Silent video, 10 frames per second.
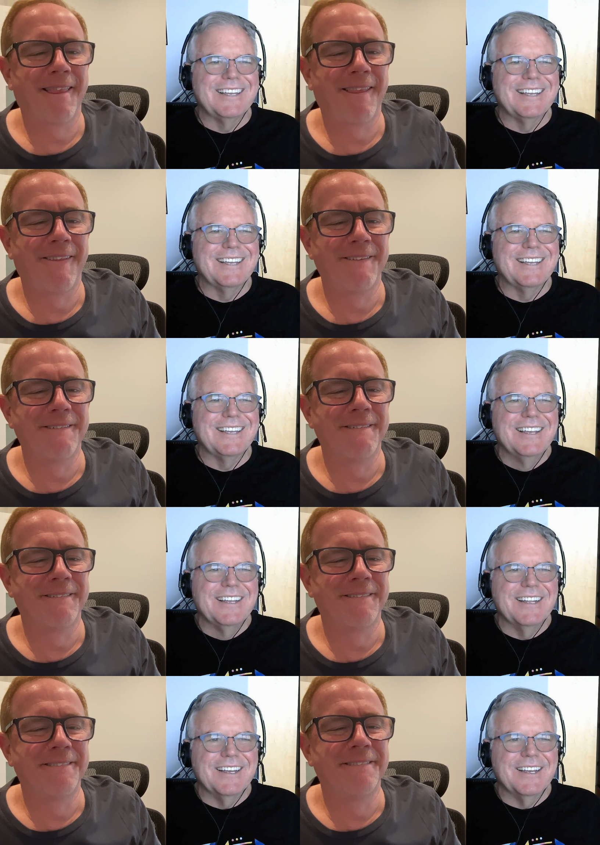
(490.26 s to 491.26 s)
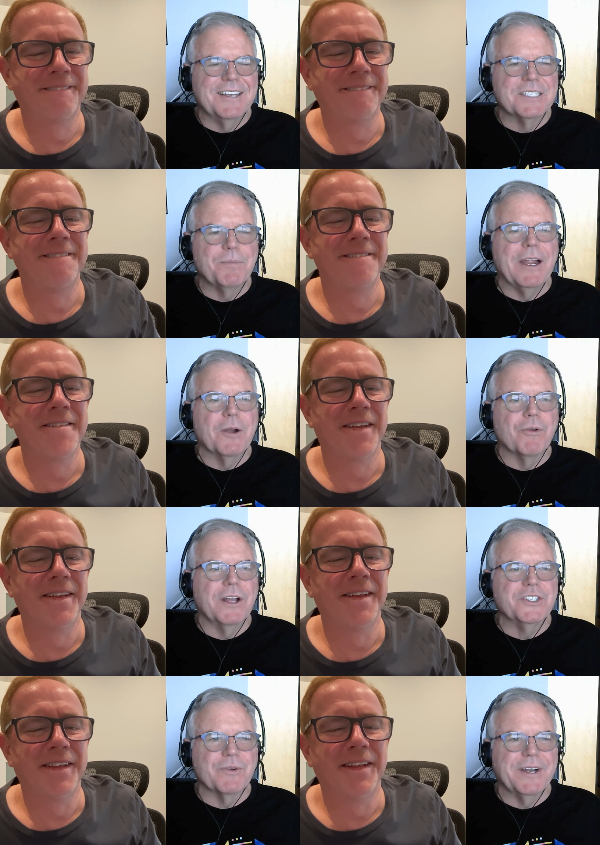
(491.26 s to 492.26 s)
Speaker 1: uh, Aspire
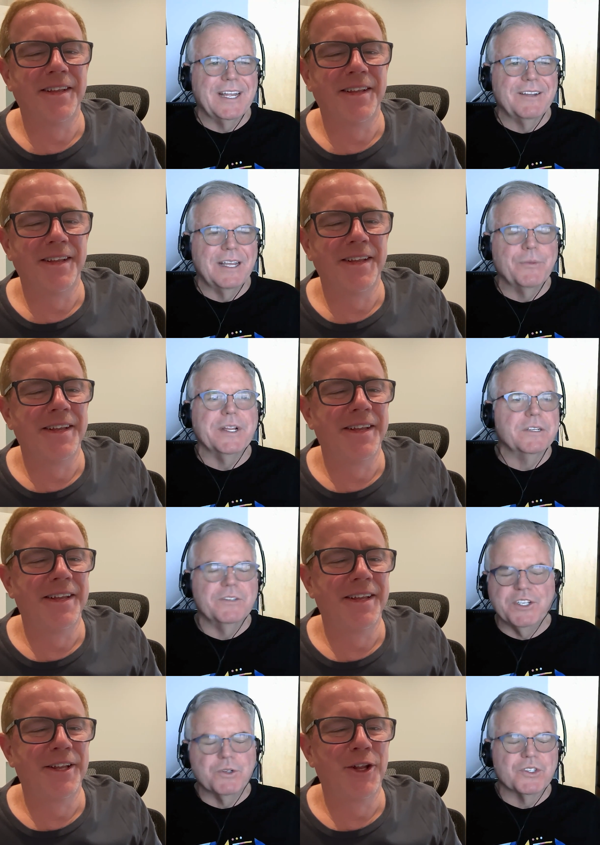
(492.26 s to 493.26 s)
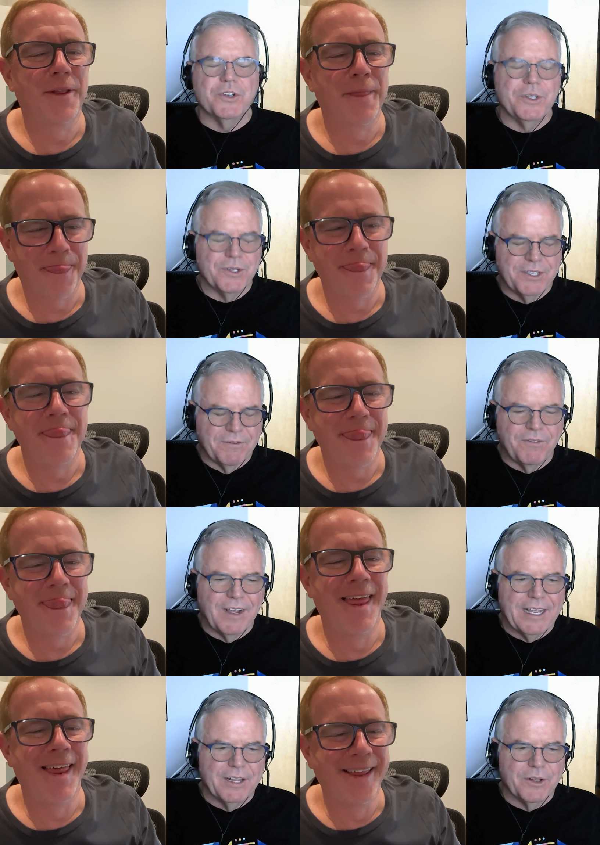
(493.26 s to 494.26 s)
project right now. I went into Visual Studio, said
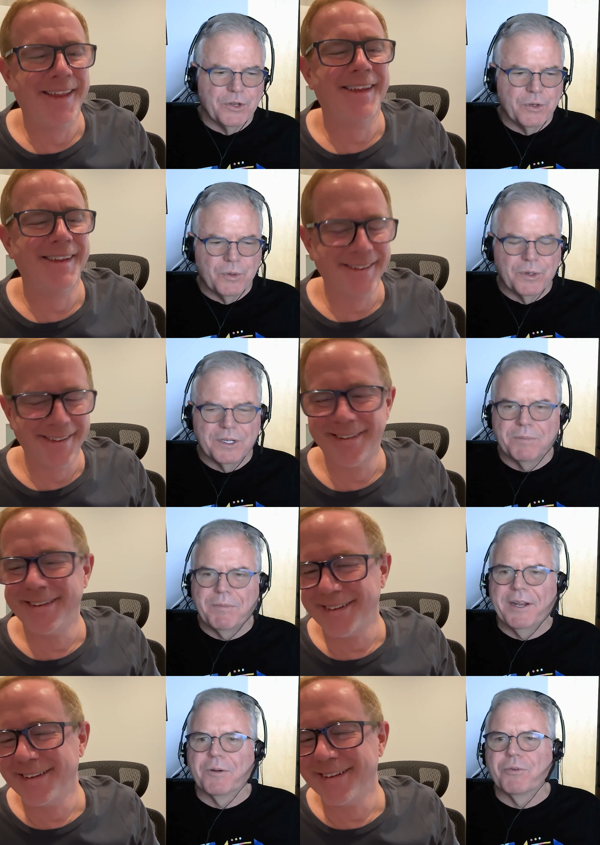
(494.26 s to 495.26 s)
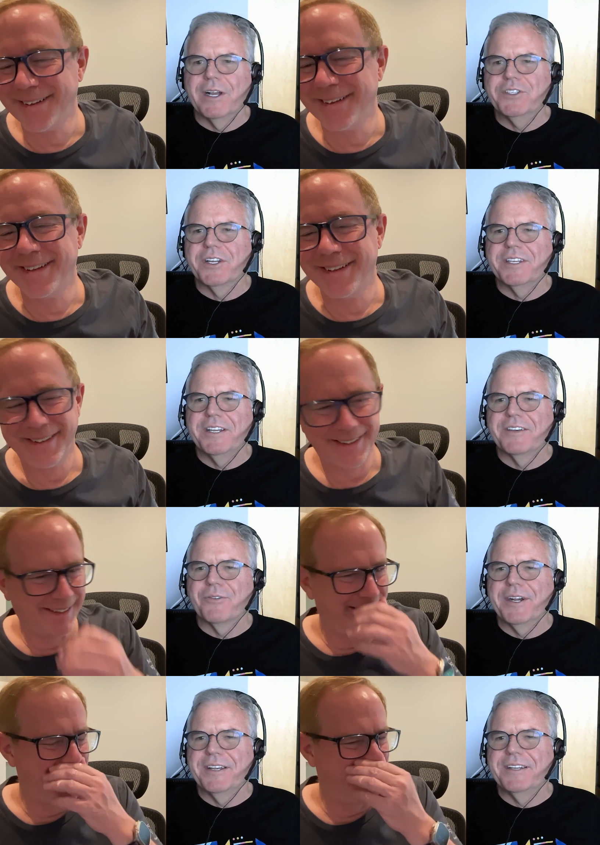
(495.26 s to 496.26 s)
File, New Aspire project. that
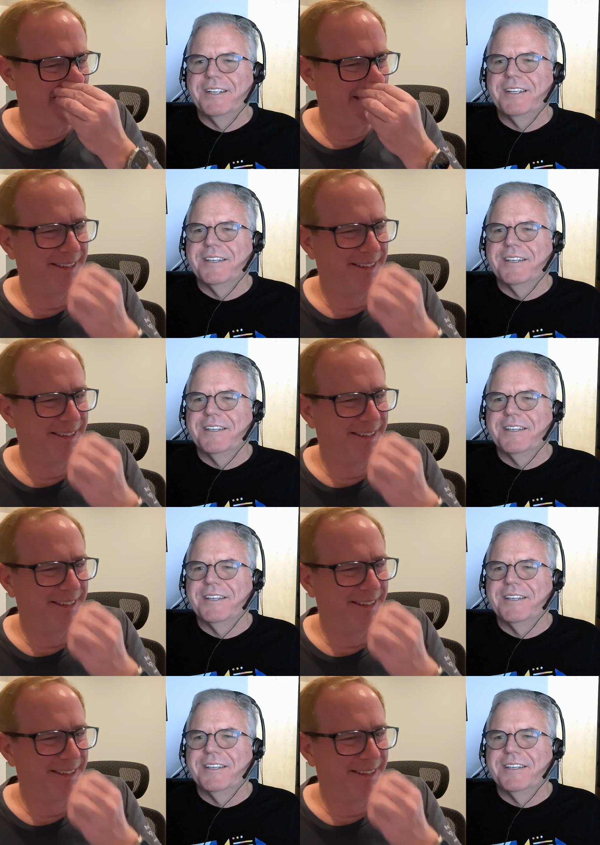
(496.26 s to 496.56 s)
created